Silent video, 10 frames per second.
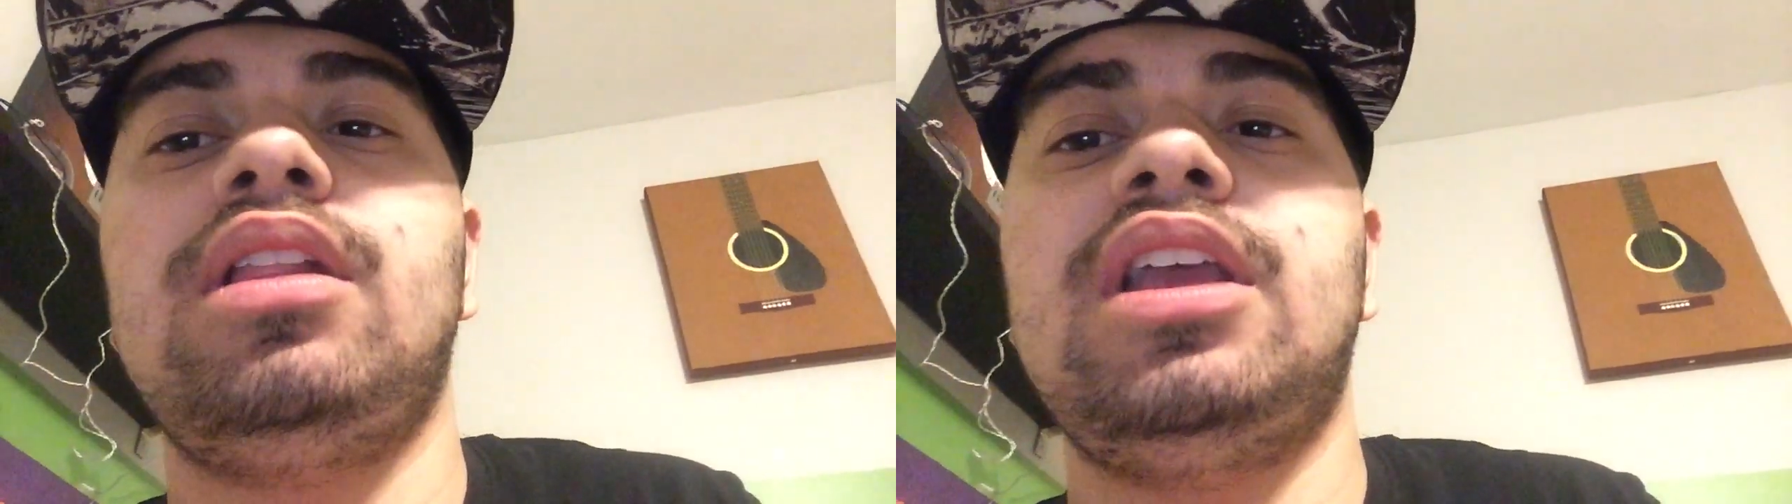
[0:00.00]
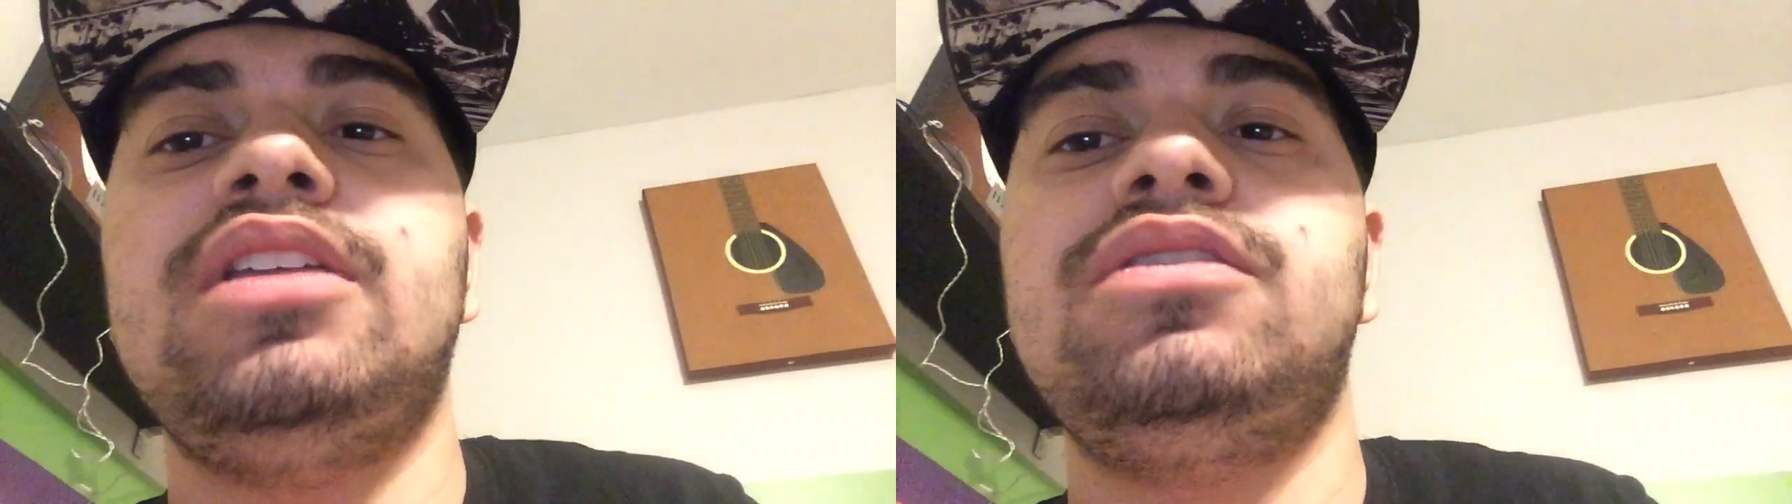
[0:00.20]

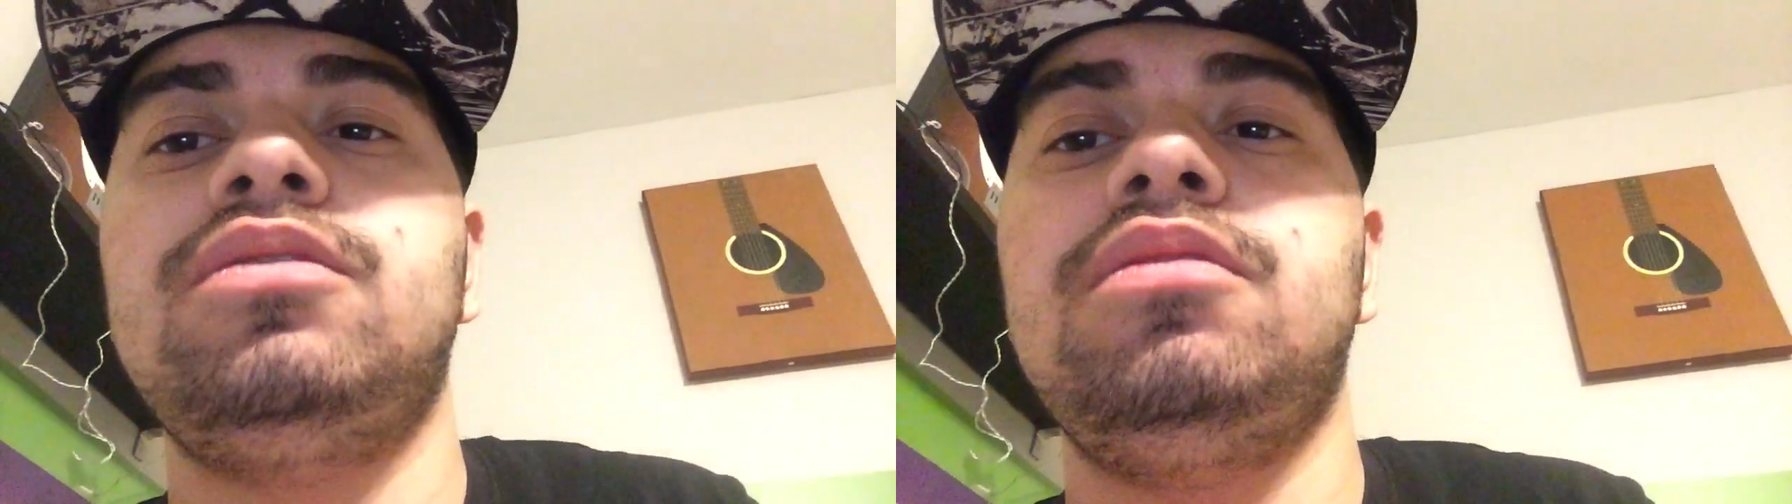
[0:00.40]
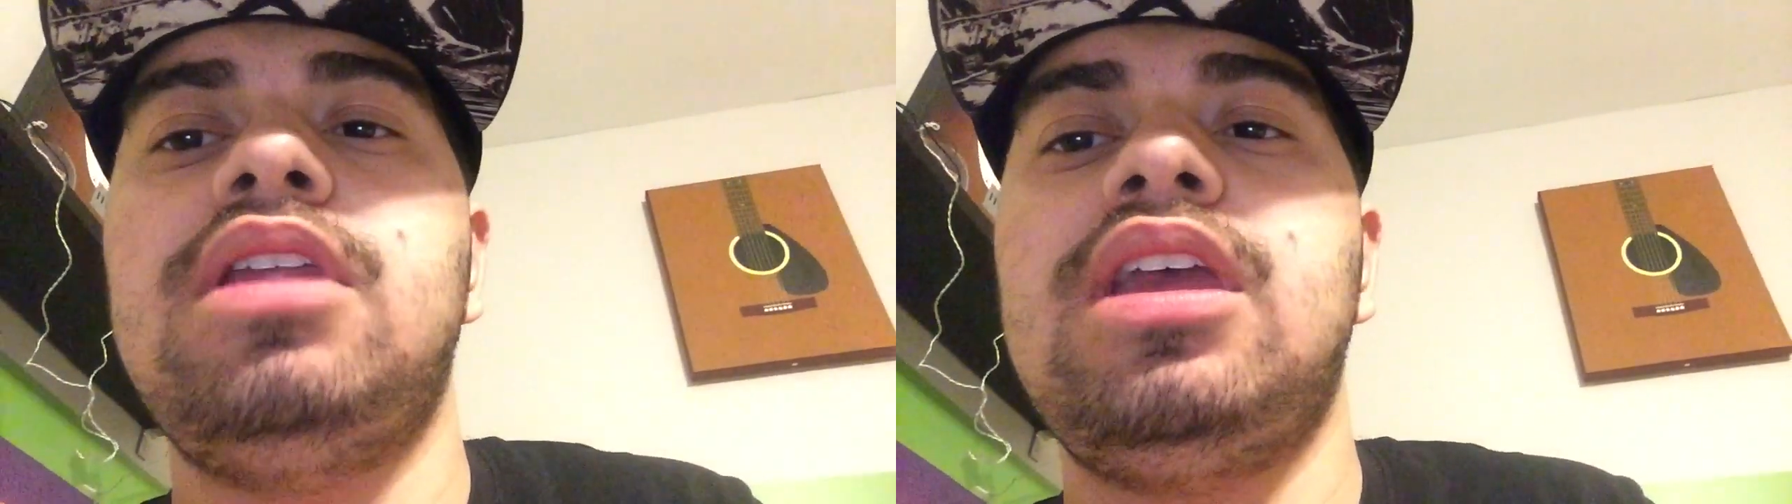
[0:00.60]
likes
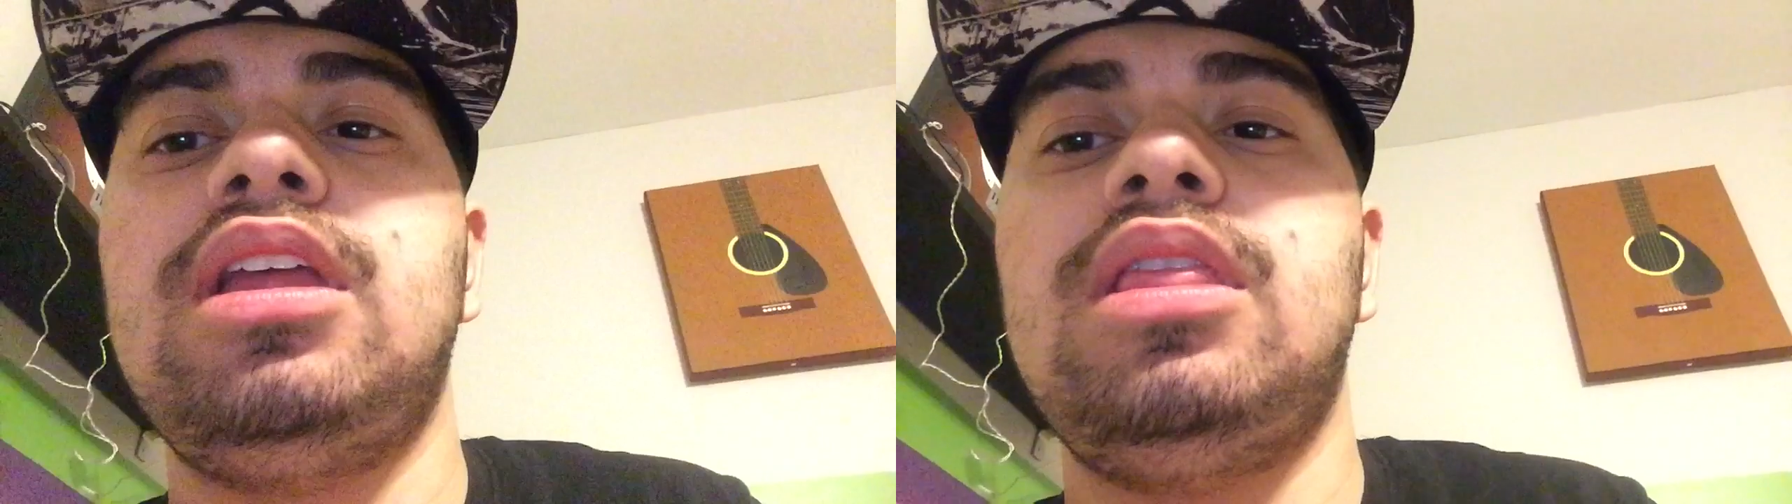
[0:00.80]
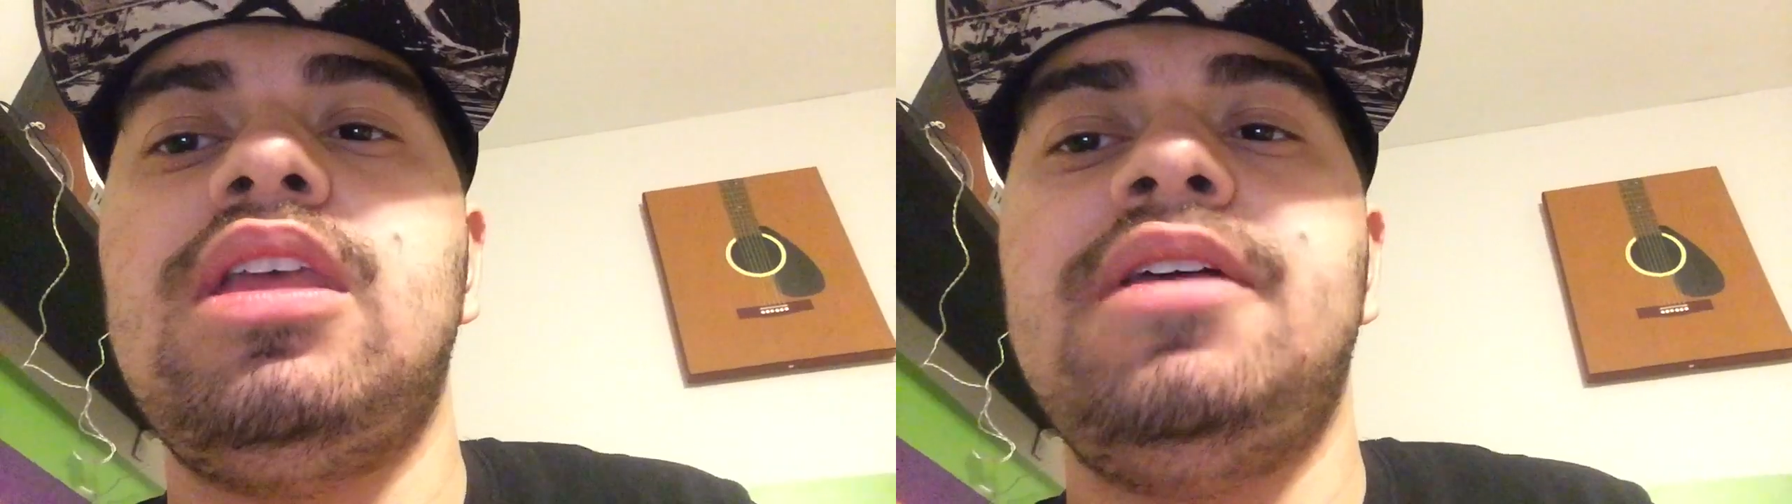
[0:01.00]
are
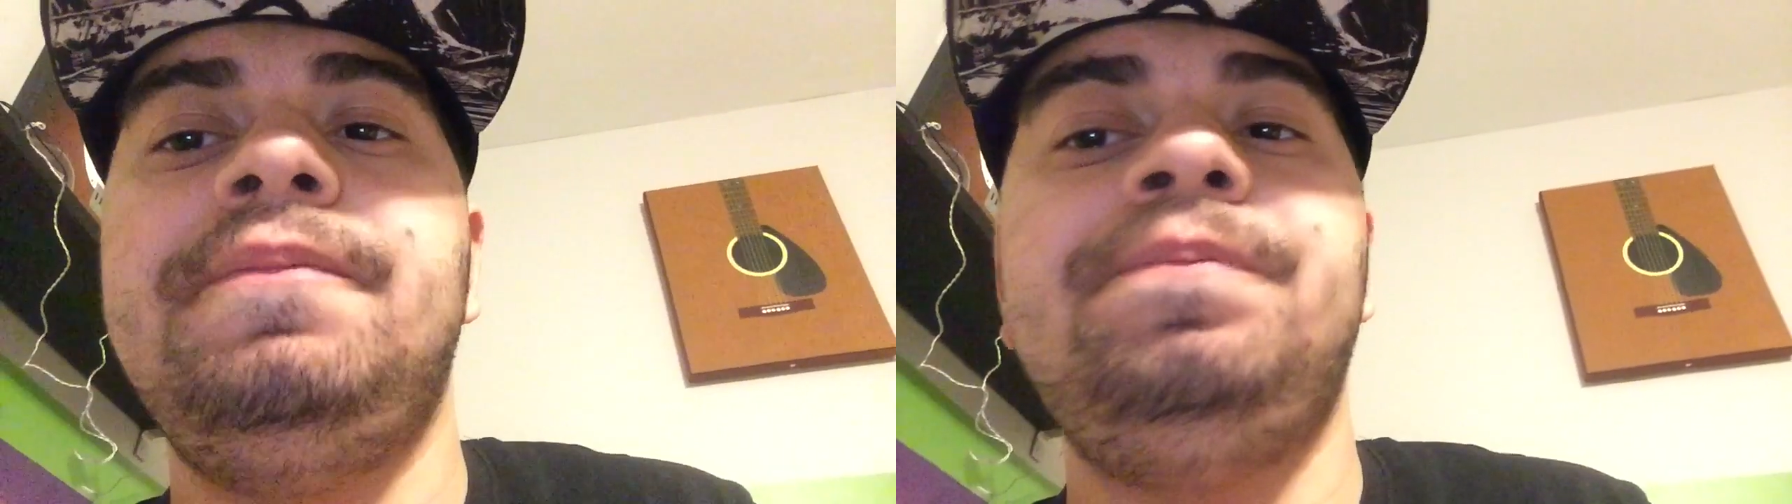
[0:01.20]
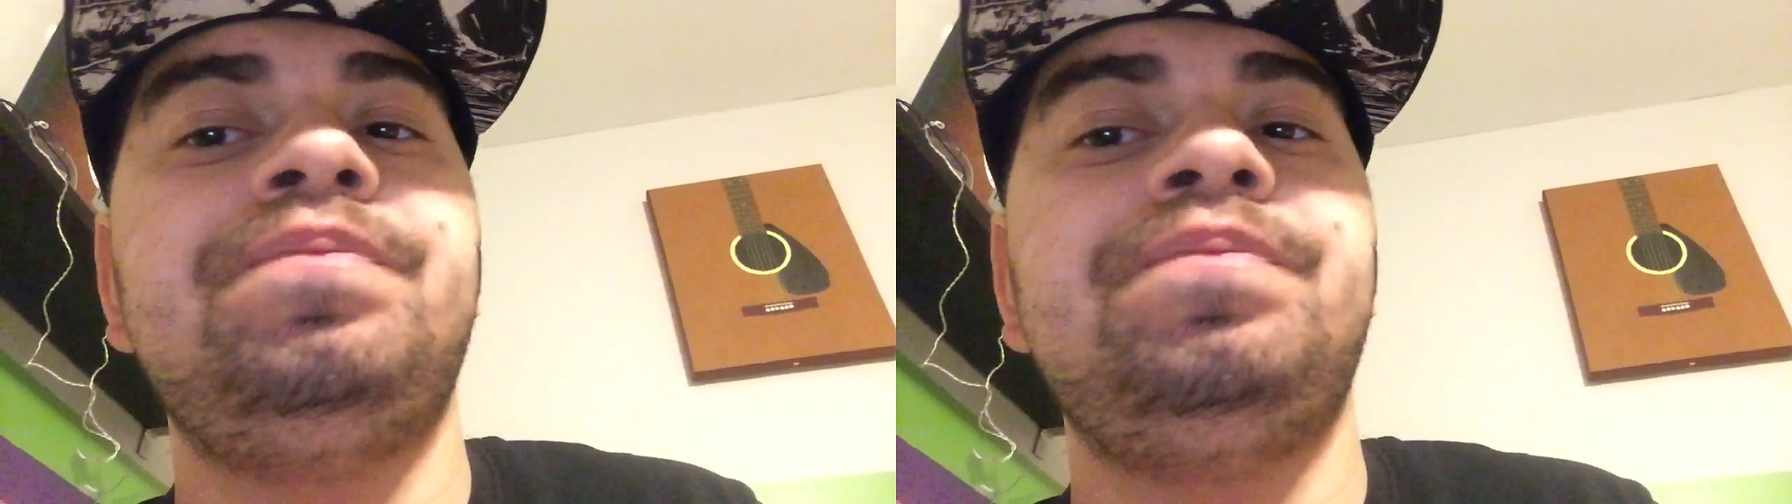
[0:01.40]
dead.